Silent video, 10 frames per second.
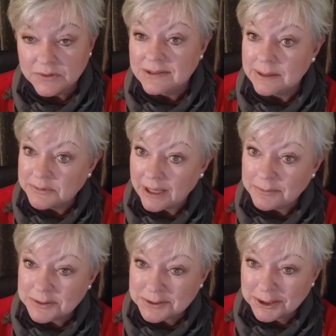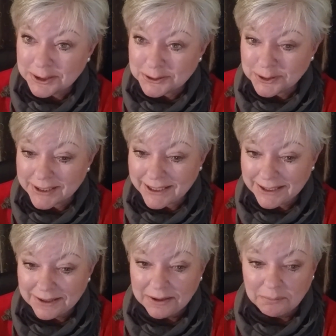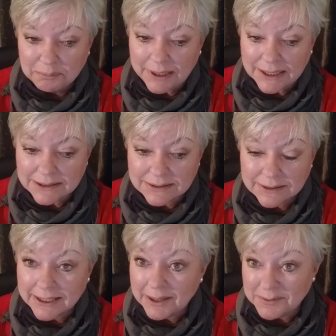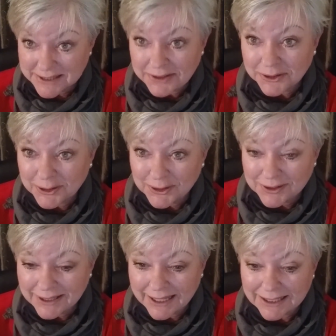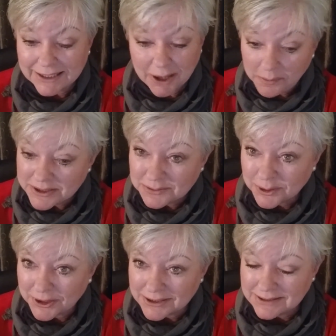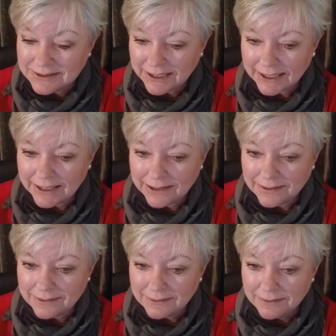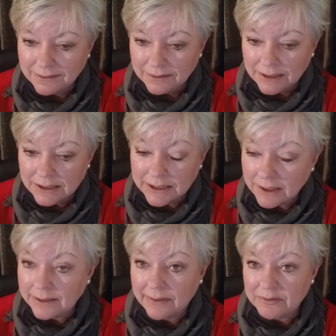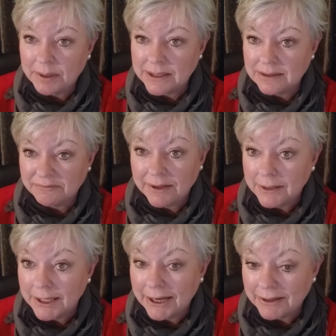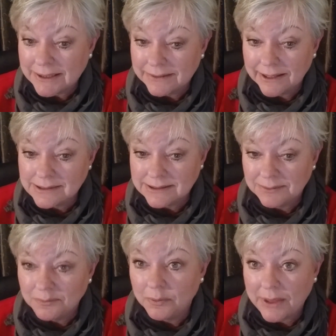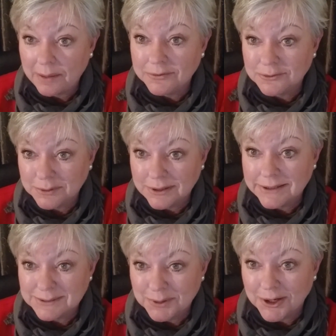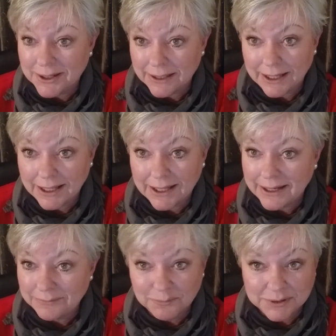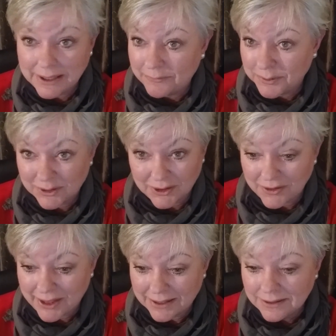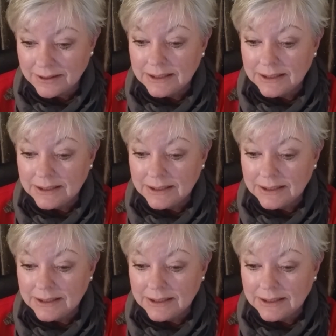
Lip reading: Sometimes it was a little tricky, but it was ethical, and it always worked. And nearly everybody that found out how I did that said that was really smart. I would never have thought of that.